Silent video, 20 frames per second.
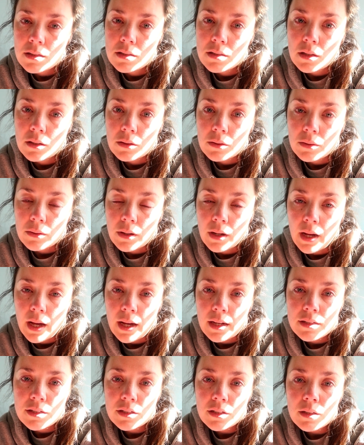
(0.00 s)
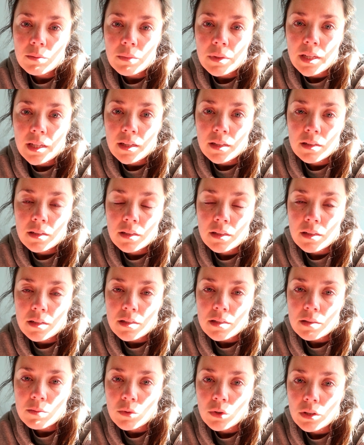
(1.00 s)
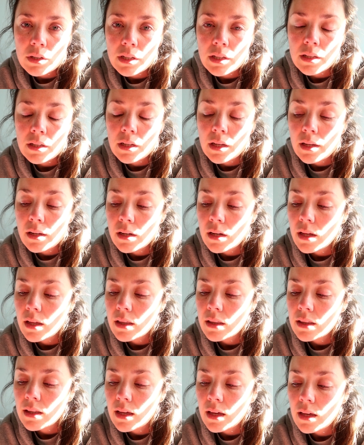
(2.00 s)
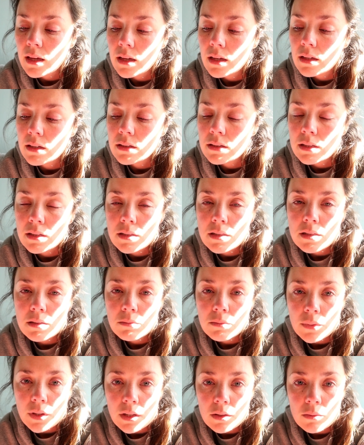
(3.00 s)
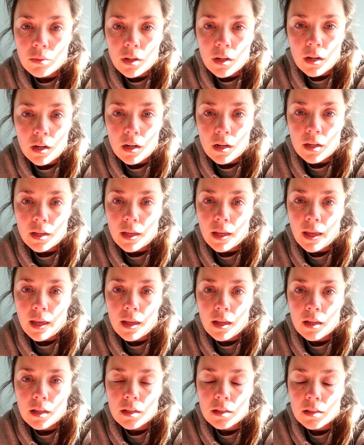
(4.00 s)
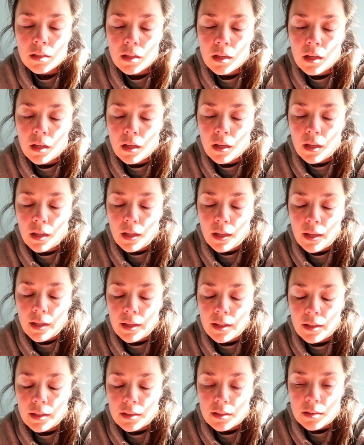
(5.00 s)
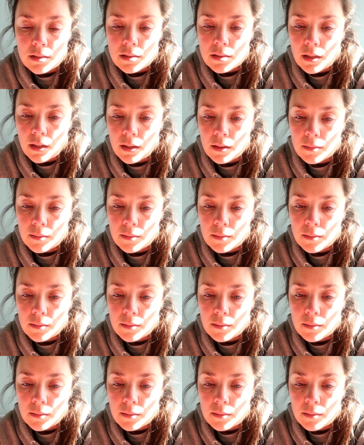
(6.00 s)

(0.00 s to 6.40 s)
So I took him in this morning, and they did some blood work, and his